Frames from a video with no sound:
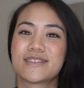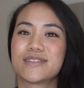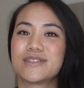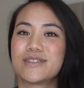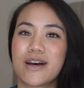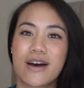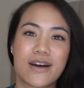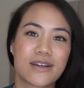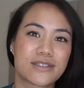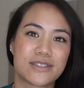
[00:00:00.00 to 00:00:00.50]
the
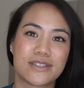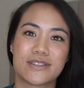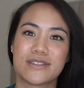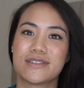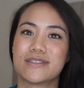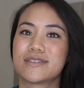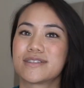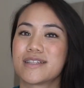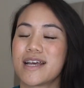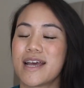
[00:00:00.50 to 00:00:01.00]

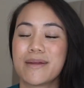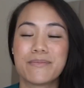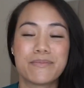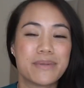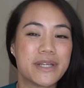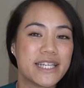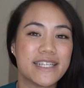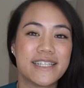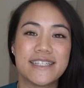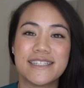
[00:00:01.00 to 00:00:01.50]
doctors, the
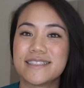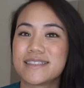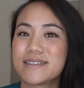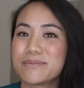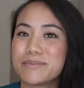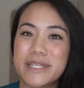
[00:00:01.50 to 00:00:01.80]
NPs,